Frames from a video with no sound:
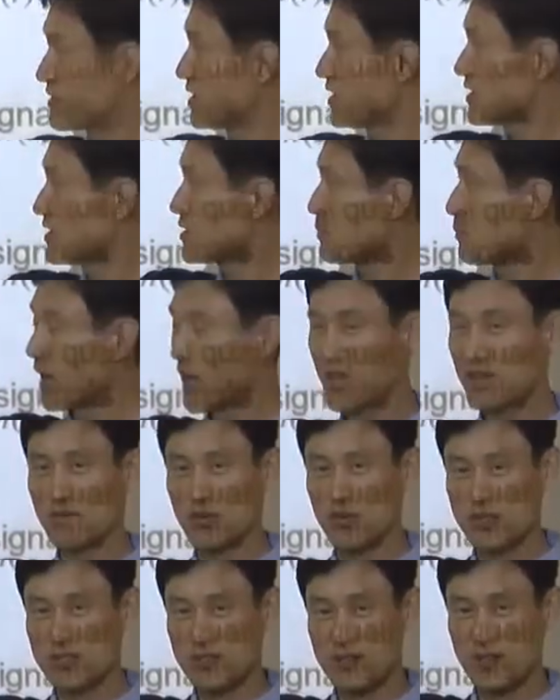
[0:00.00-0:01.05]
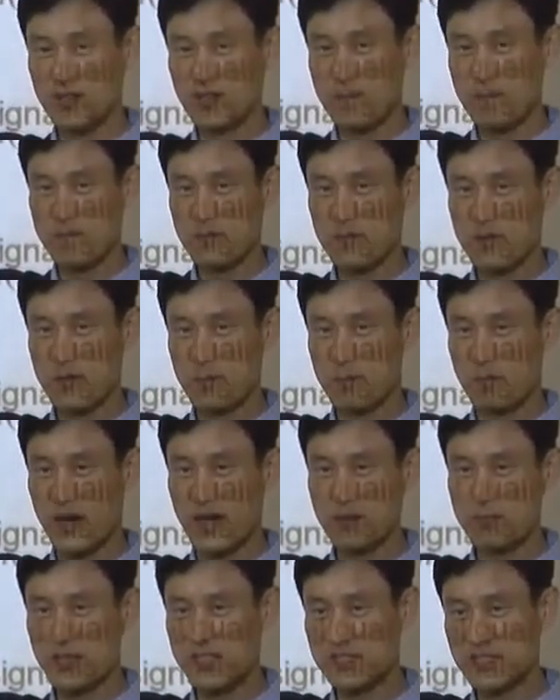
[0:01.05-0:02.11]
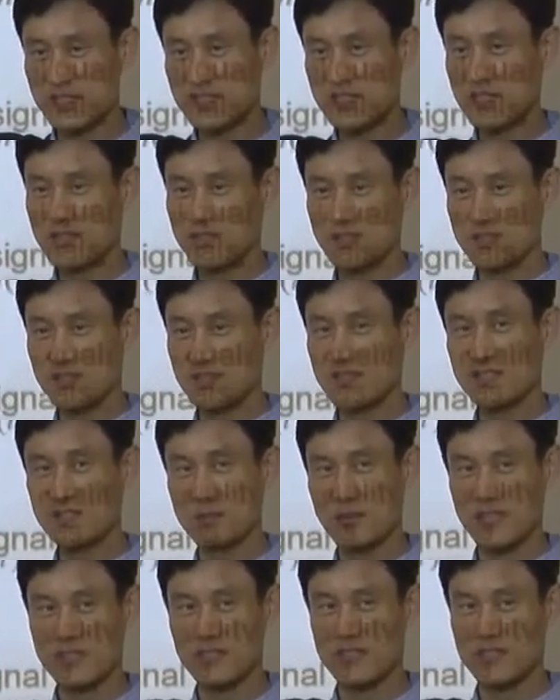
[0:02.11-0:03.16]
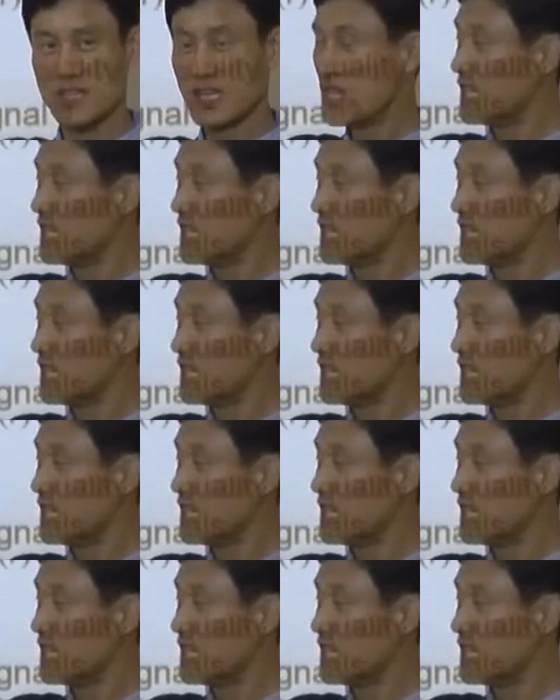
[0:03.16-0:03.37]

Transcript: This is my voice, right? My message, this is his message.